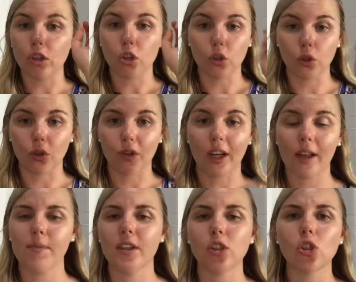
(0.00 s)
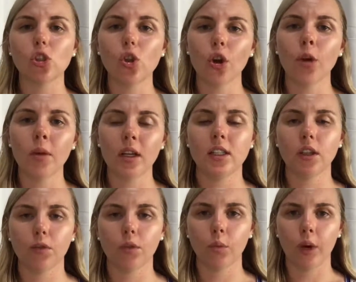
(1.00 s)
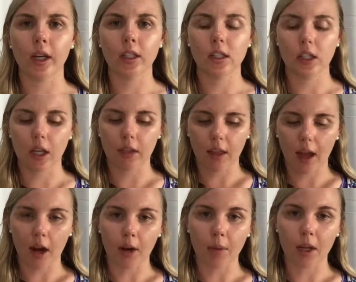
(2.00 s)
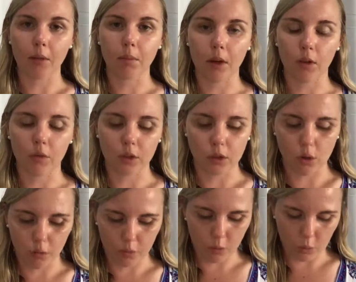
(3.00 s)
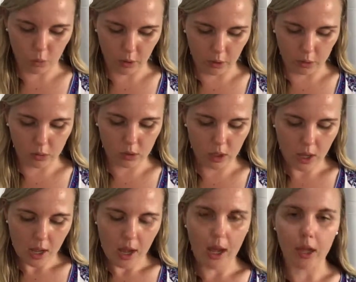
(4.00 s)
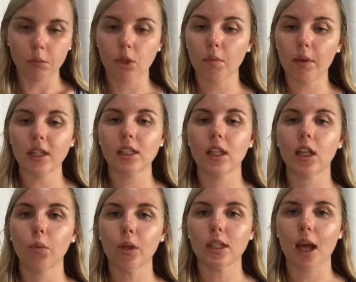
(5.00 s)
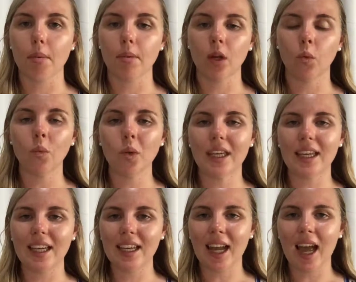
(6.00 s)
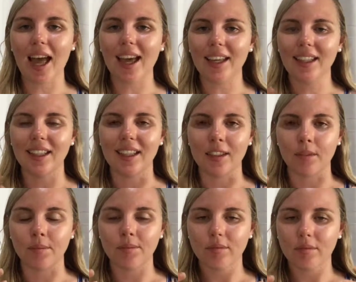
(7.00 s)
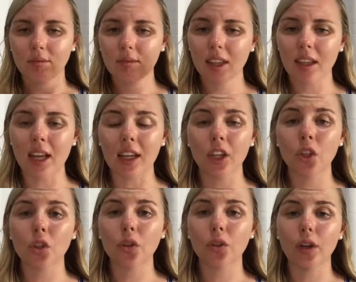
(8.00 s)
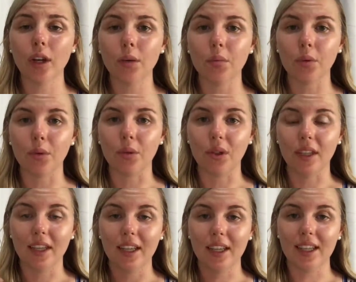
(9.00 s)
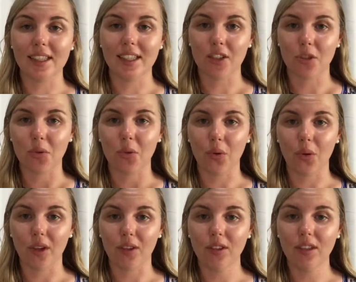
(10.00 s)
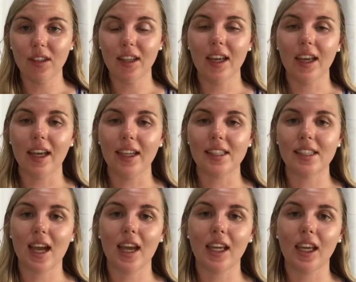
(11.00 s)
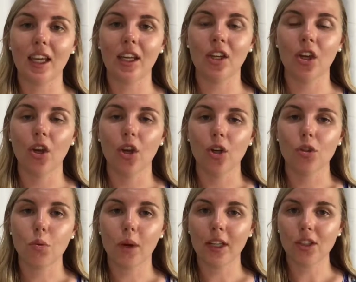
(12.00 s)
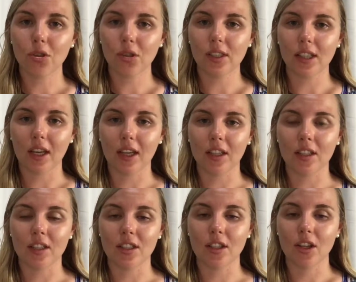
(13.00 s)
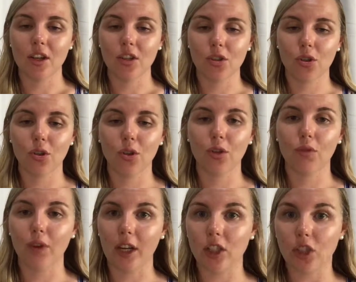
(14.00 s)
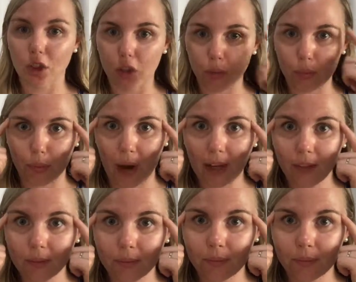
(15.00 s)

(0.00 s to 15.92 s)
jewelry. There's so many different ways to get the aromatic benefits of the oils. So basically what's happening when we're inhaling that incredible essential oil, it's taking 22 seconds to reach the brain,